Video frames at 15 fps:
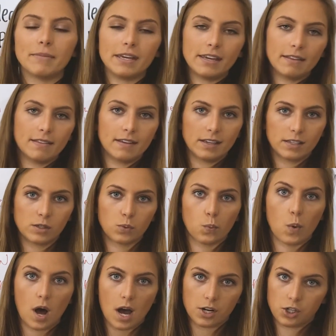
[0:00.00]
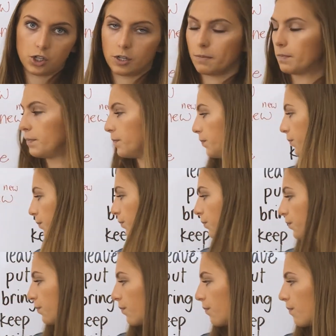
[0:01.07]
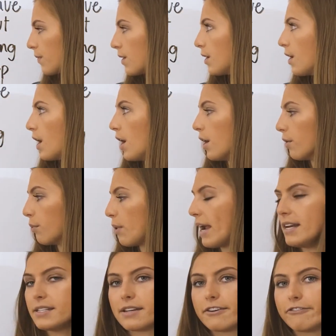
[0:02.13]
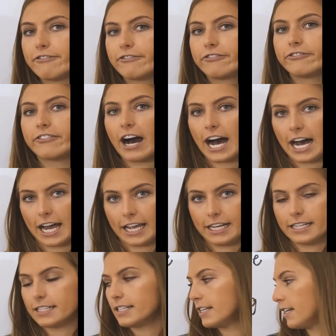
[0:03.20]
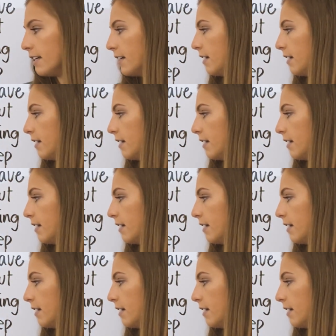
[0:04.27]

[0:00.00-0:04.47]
me this watch. All right, find.